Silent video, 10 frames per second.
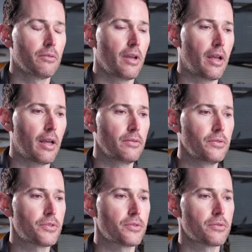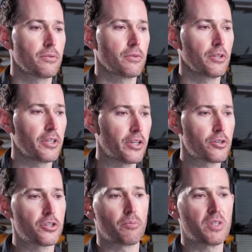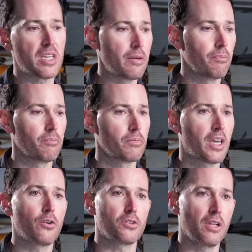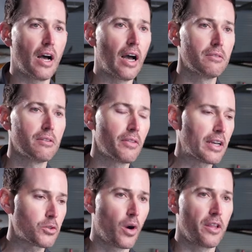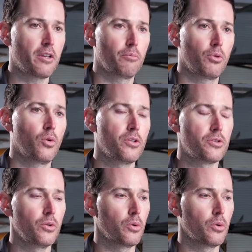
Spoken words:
and the leadership team cares a lot, and that's why the employees do.